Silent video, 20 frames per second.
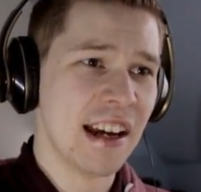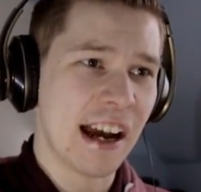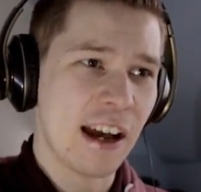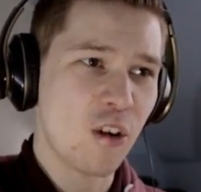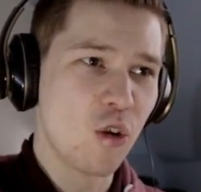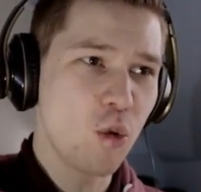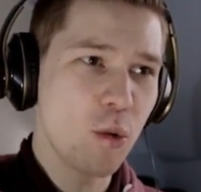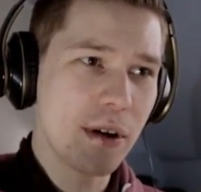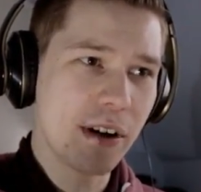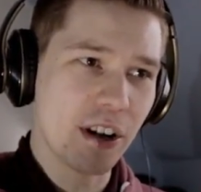
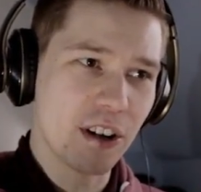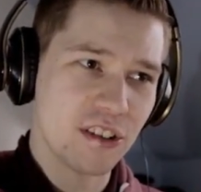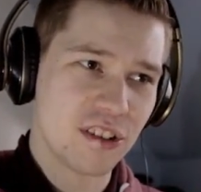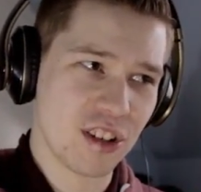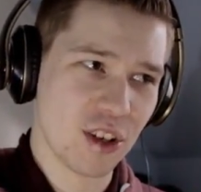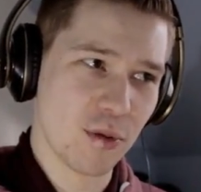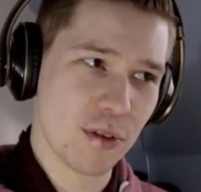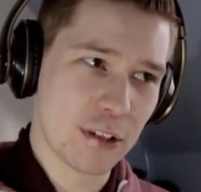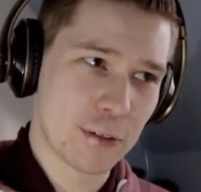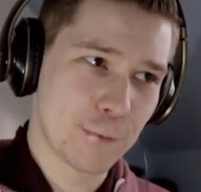and all we've got to
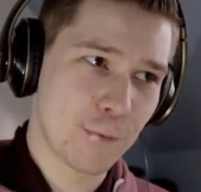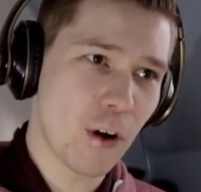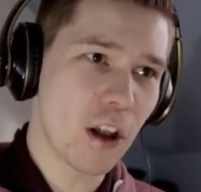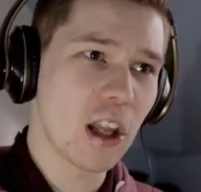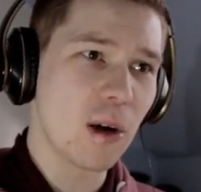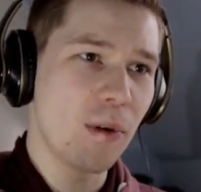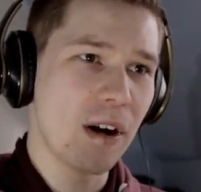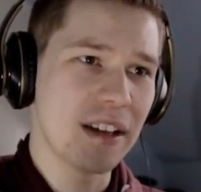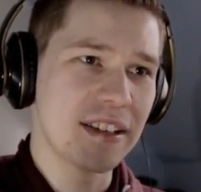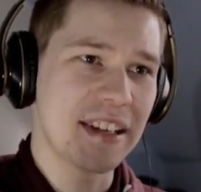do is
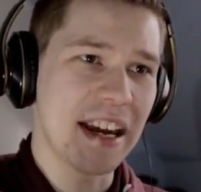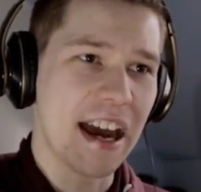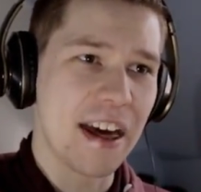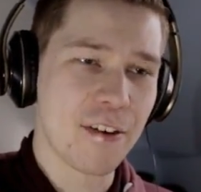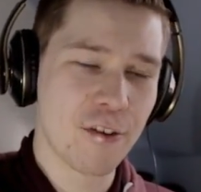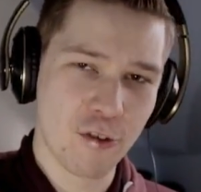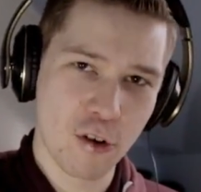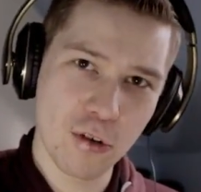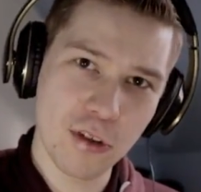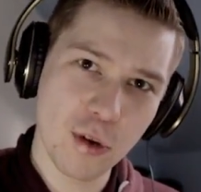follow our
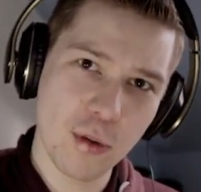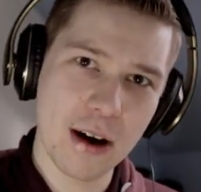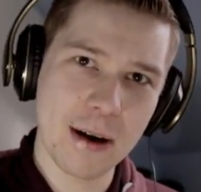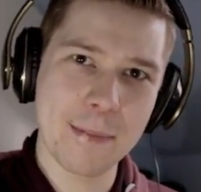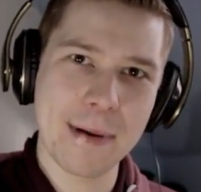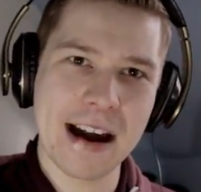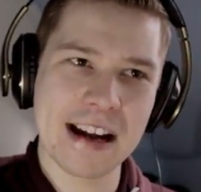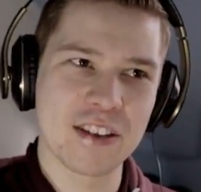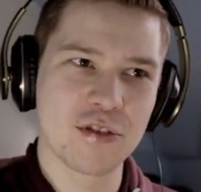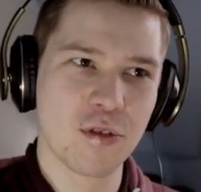tether all the way
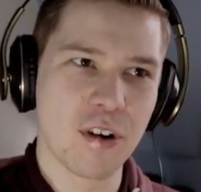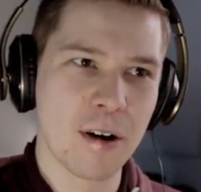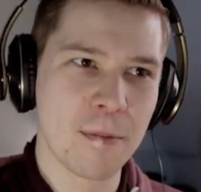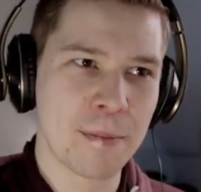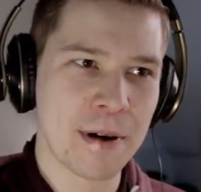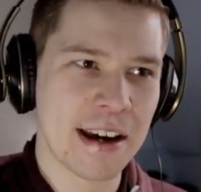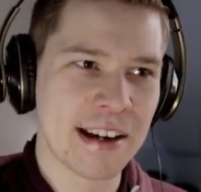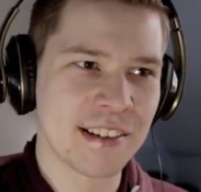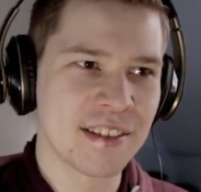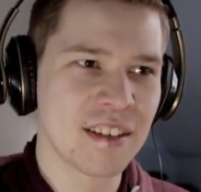back to our
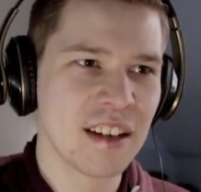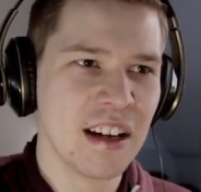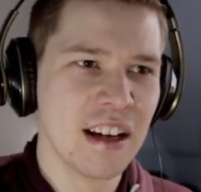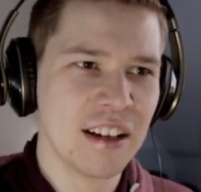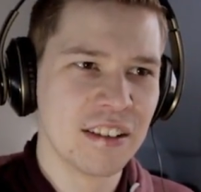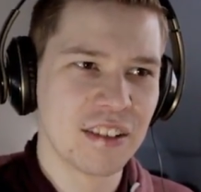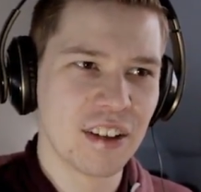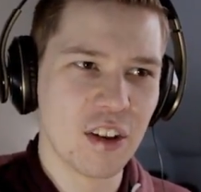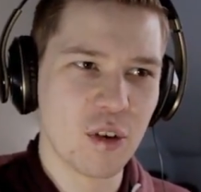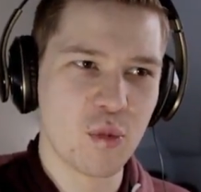base
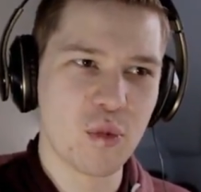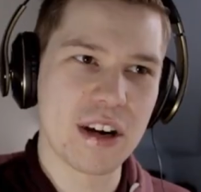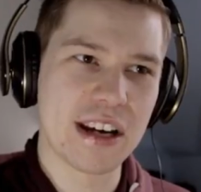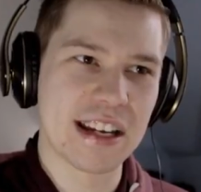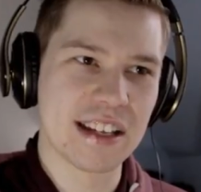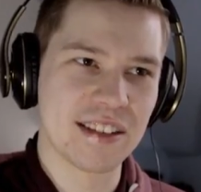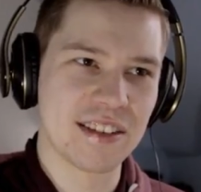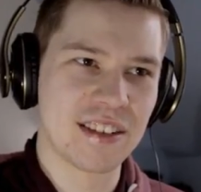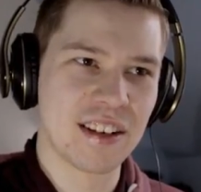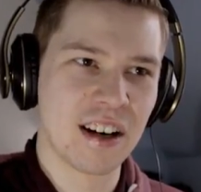so that we
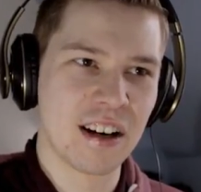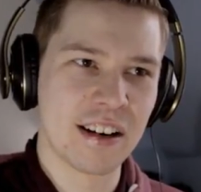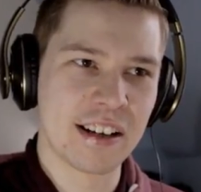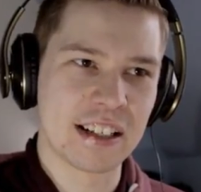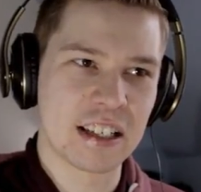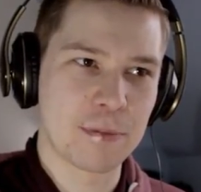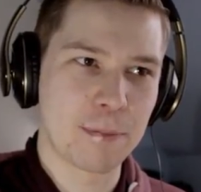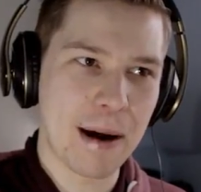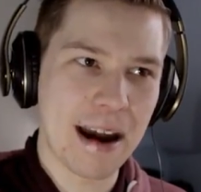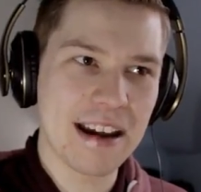can start
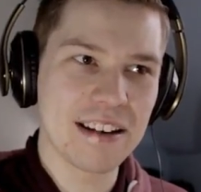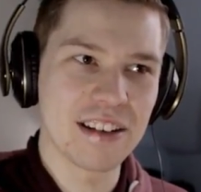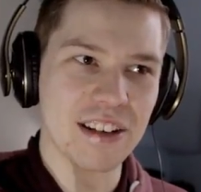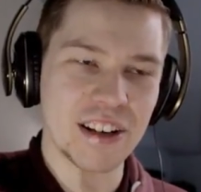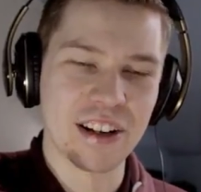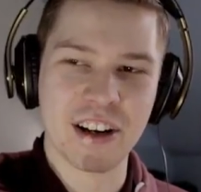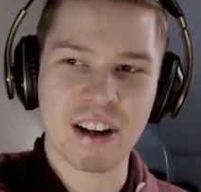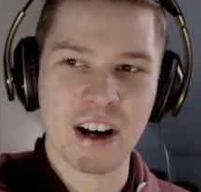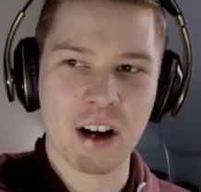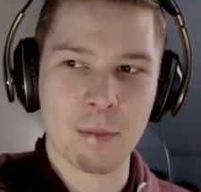
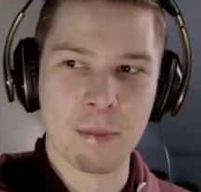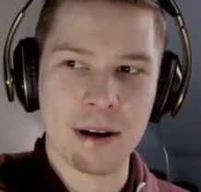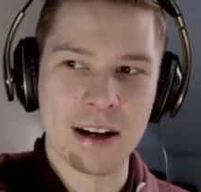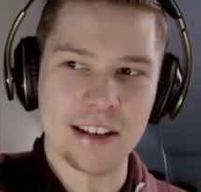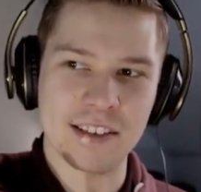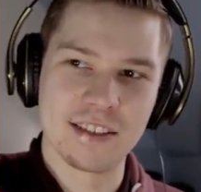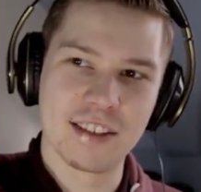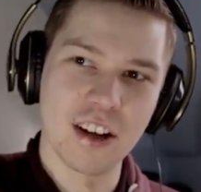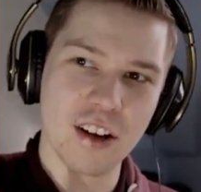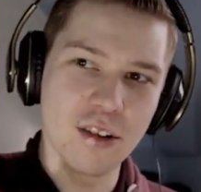expanding in our
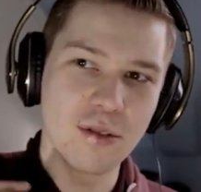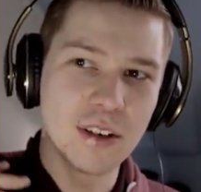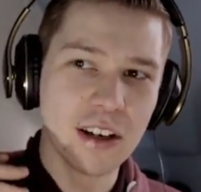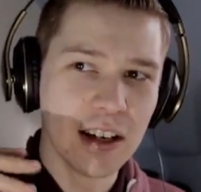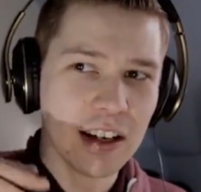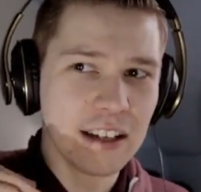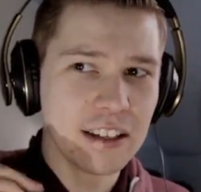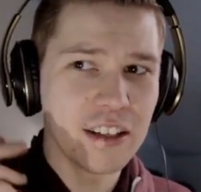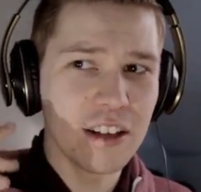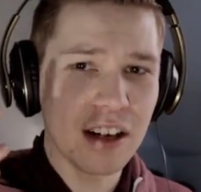base. So
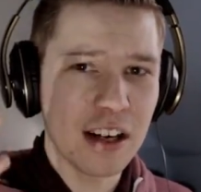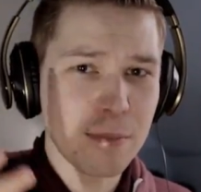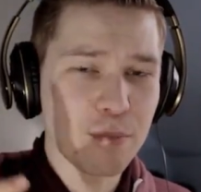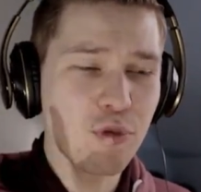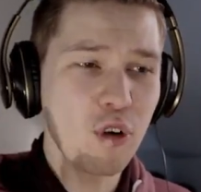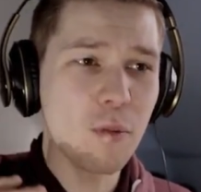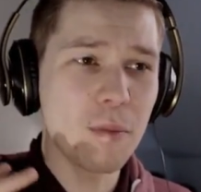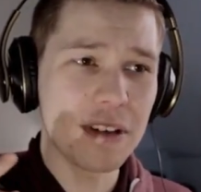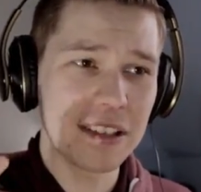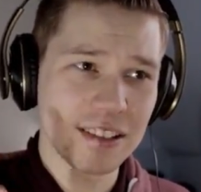you can
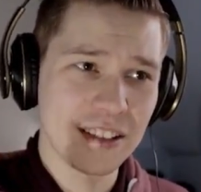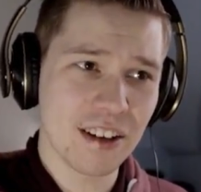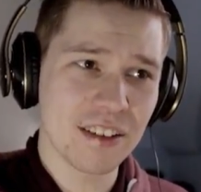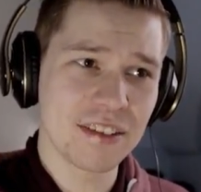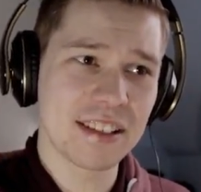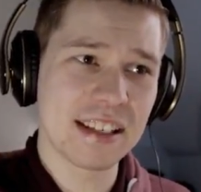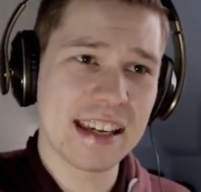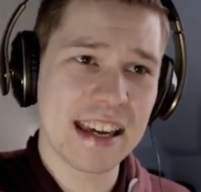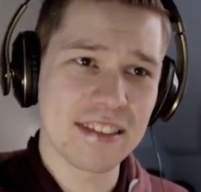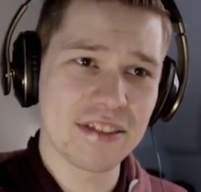probably
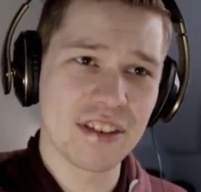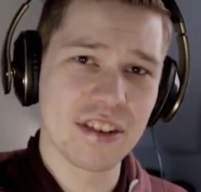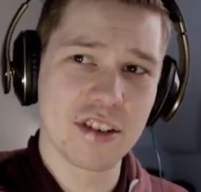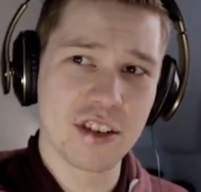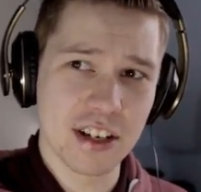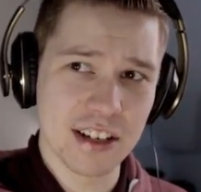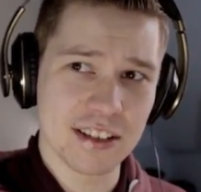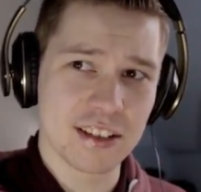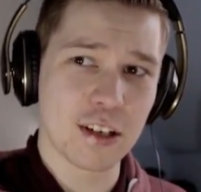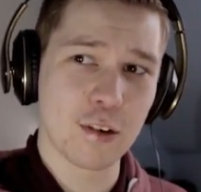start to get the
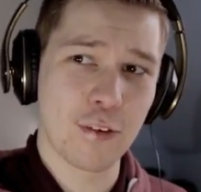gist